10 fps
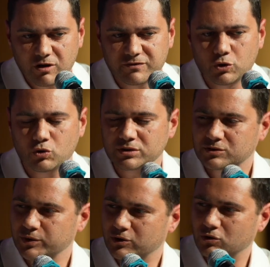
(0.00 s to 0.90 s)
course
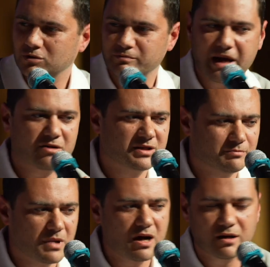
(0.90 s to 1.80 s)
we all married
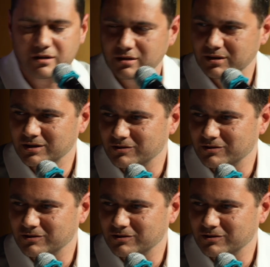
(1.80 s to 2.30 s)
Māori,